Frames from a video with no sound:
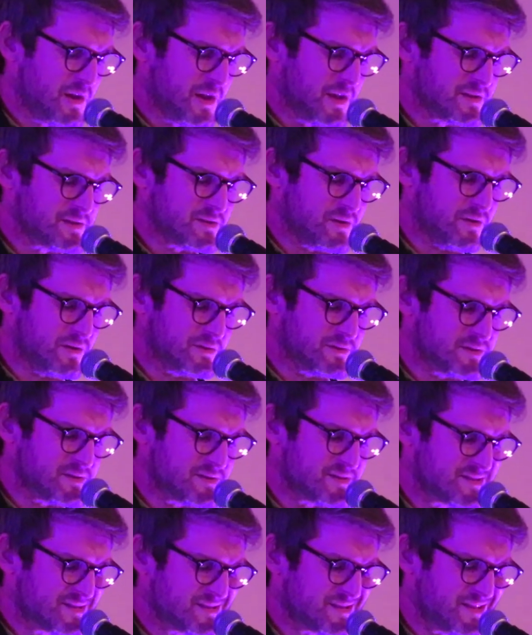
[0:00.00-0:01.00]
as
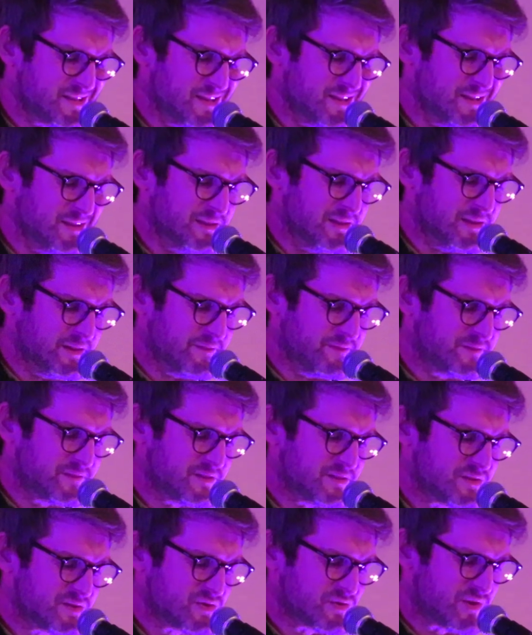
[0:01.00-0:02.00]
on ski
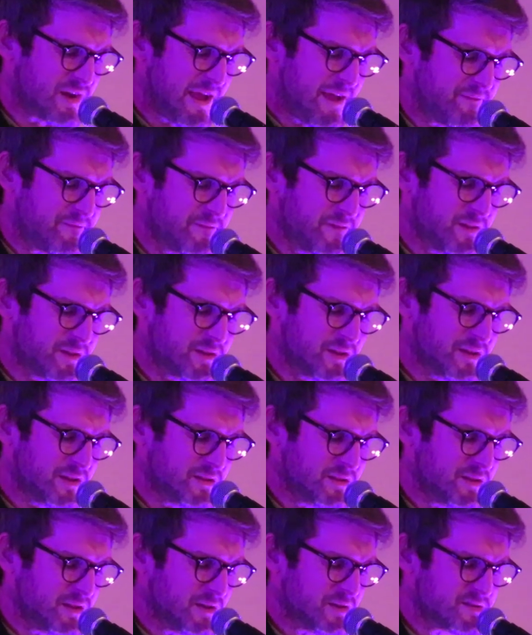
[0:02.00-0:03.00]
lift traffic
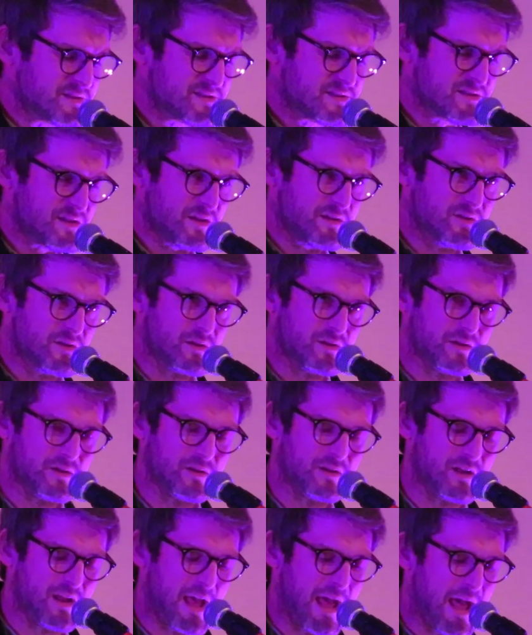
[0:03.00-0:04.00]
in the
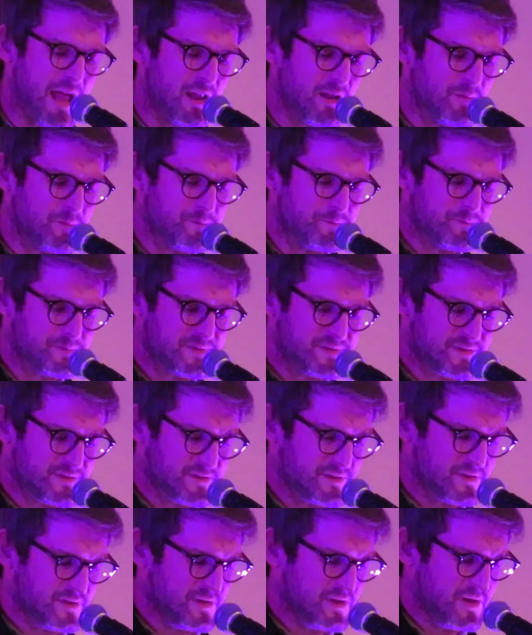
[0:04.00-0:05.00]
Southern
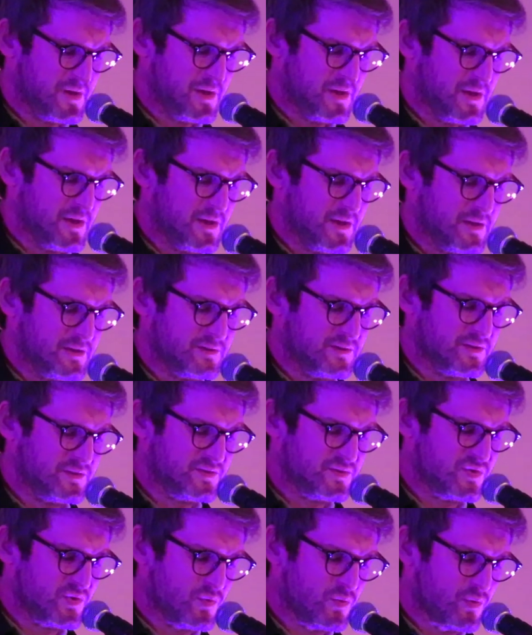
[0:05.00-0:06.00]
Alps.
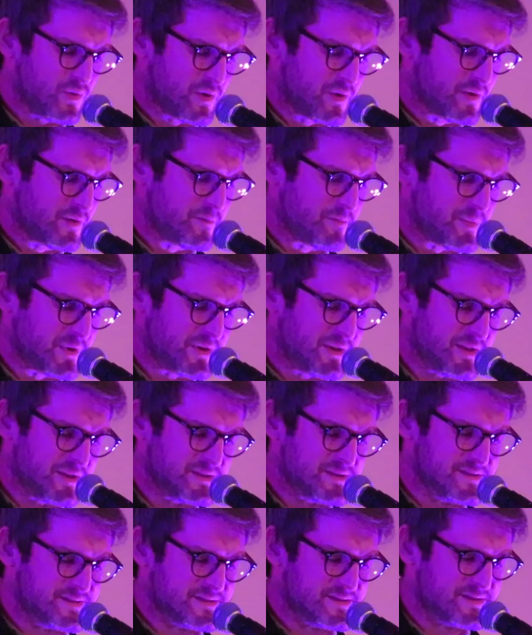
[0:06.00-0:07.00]
The tour
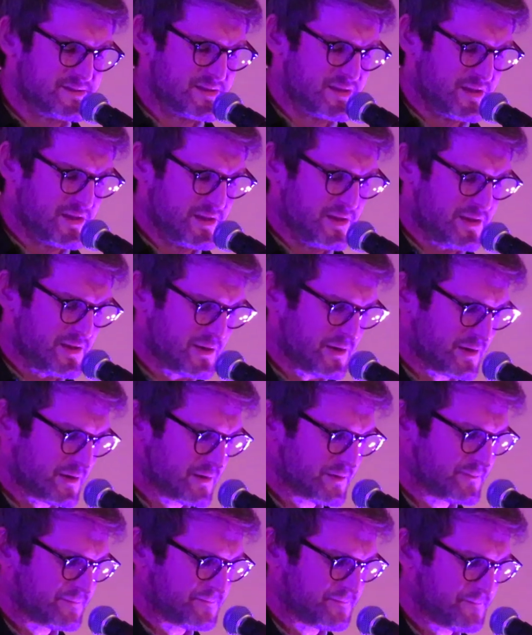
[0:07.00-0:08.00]
begins
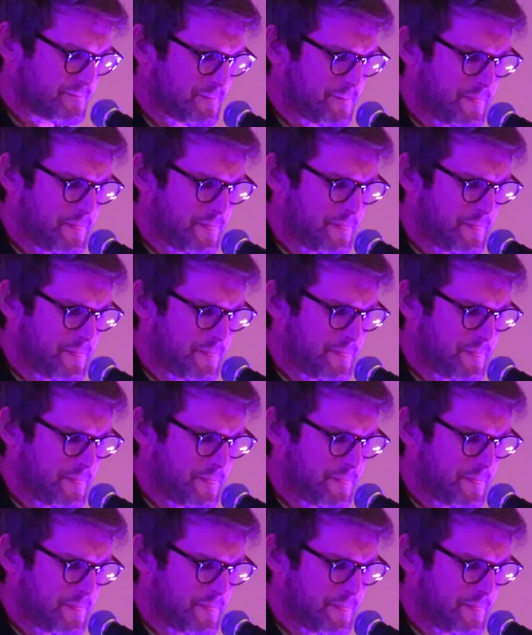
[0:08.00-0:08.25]
here.